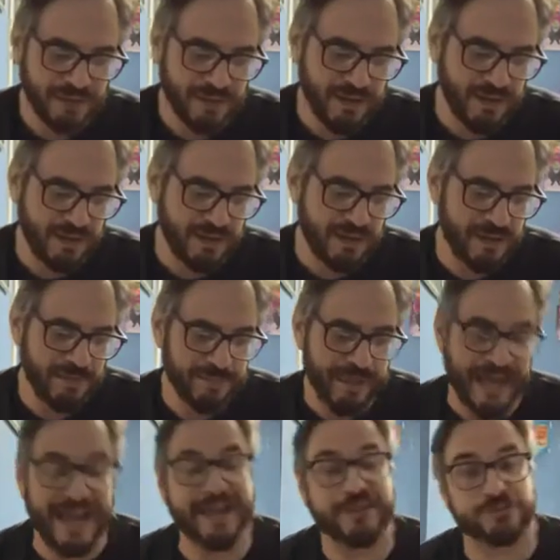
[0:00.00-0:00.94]

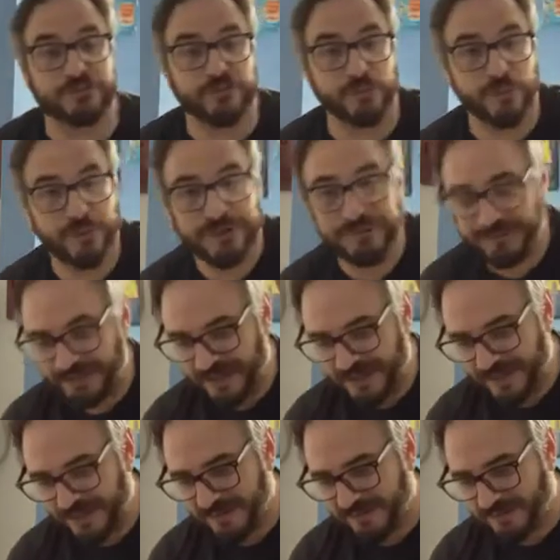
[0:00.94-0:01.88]
Asteroids
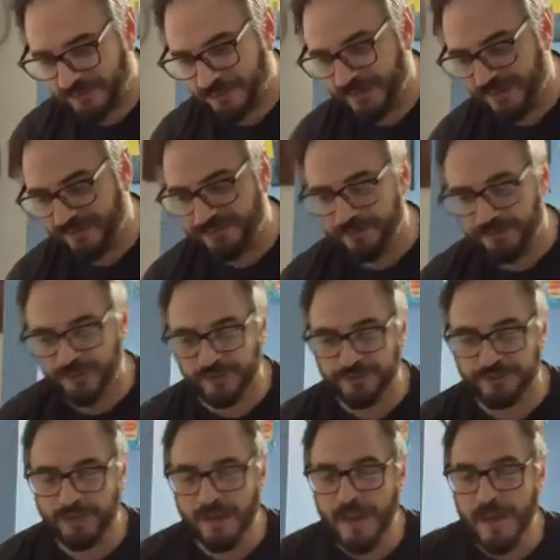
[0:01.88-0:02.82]
again, because we had a few of
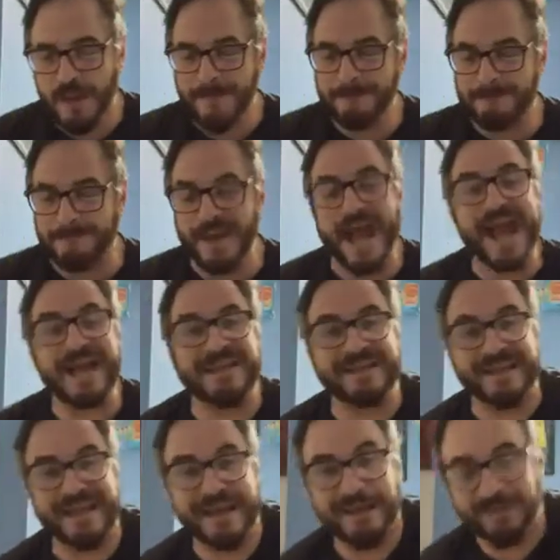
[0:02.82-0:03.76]
those.
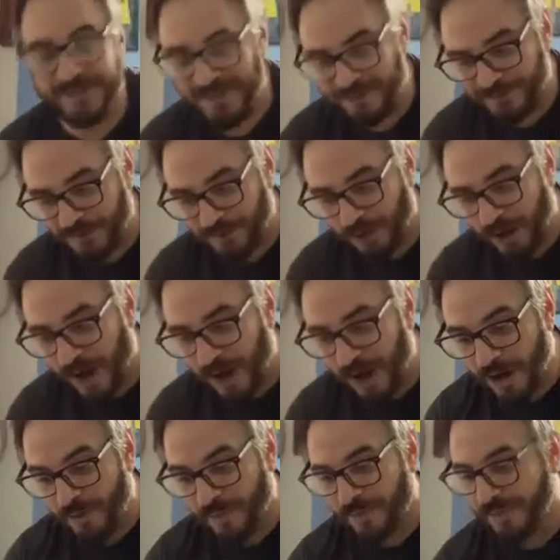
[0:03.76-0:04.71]
Backgammon, of course.
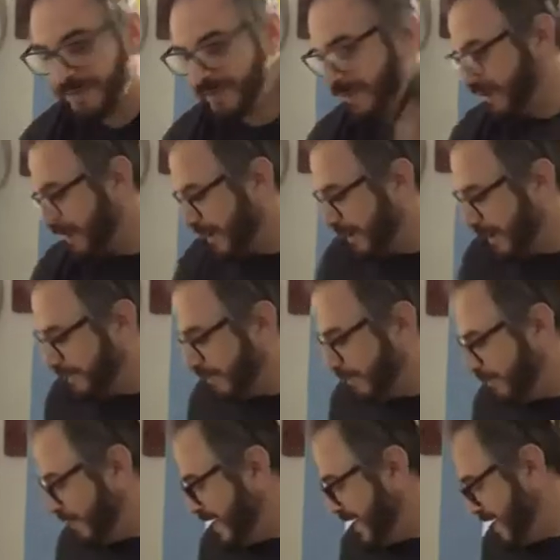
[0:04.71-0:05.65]
Oh,
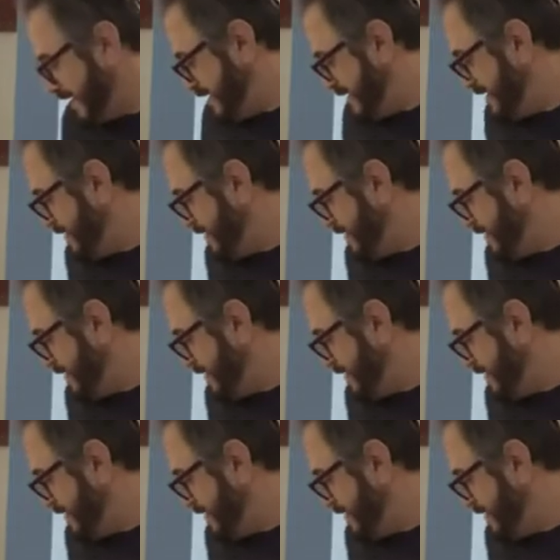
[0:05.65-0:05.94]
but wait.